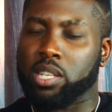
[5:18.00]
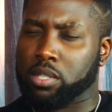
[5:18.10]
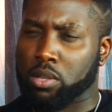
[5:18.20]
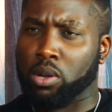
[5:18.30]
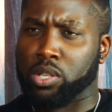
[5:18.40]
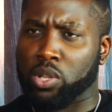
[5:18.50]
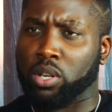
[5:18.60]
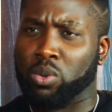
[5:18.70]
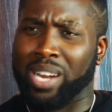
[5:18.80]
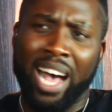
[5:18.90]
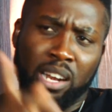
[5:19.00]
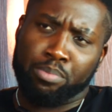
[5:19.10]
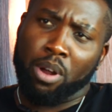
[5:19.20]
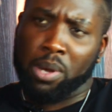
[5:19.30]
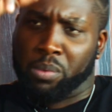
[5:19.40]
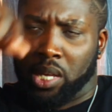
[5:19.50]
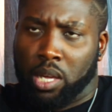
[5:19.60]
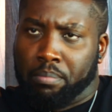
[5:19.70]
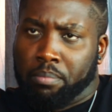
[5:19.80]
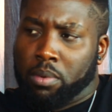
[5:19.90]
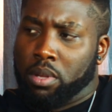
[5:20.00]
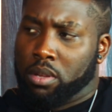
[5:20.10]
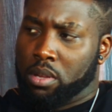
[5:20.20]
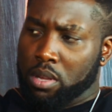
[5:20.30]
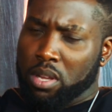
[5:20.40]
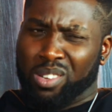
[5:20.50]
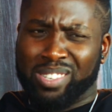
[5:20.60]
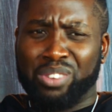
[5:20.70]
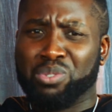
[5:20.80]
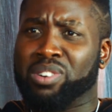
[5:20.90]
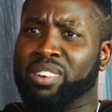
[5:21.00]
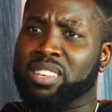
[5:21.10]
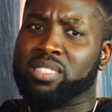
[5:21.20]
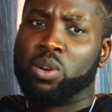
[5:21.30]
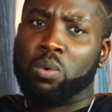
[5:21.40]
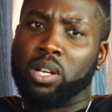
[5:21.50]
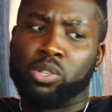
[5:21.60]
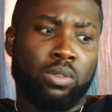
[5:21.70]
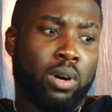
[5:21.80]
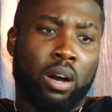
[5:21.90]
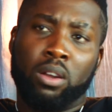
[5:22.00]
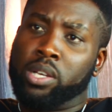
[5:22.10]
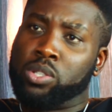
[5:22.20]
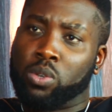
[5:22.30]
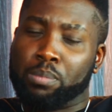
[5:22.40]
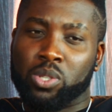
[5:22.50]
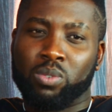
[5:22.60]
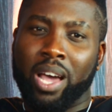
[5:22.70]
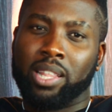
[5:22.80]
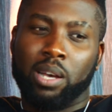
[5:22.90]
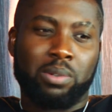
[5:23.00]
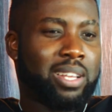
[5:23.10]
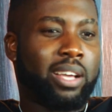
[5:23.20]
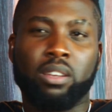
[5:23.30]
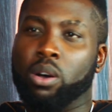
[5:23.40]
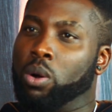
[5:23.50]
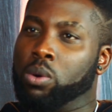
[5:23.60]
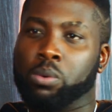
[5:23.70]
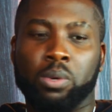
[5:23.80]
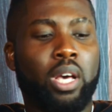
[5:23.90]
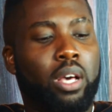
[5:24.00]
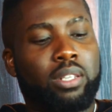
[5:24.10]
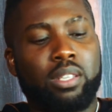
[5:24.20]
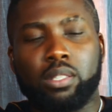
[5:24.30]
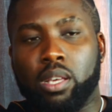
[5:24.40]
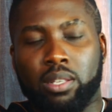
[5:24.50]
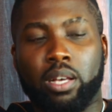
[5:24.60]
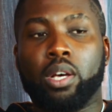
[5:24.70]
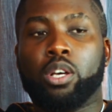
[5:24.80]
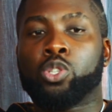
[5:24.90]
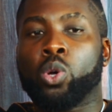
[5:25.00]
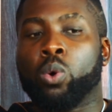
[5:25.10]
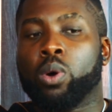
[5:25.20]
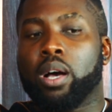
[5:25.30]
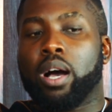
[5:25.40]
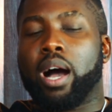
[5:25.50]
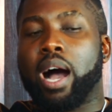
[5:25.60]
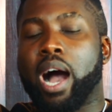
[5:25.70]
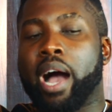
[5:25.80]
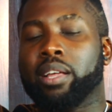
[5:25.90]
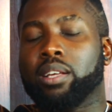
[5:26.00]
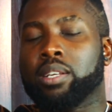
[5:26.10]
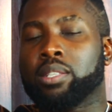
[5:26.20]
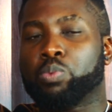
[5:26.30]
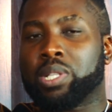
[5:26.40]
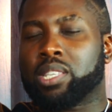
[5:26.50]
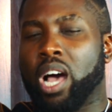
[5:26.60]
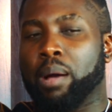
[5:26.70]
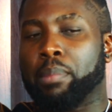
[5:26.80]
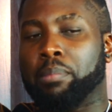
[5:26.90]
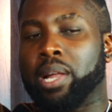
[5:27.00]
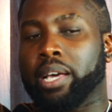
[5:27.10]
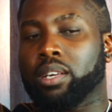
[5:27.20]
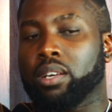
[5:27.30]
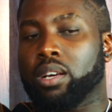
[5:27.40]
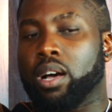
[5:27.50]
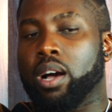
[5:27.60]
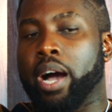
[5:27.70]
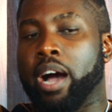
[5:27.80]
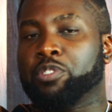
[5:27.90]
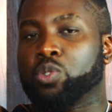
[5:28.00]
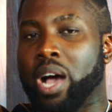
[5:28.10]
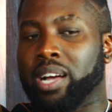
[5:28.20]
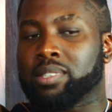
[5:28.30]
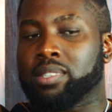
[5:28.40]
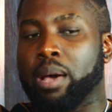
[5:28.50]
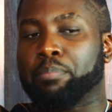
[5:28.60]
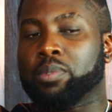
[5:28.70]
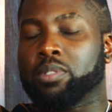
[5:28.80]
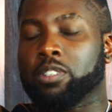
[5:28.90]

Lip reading: your song is not good, I had a problem with him. I was like, you crazy or what? You know how long it took me to write that? I was like, no, this thing. So it's with time, I'm like, I have to accept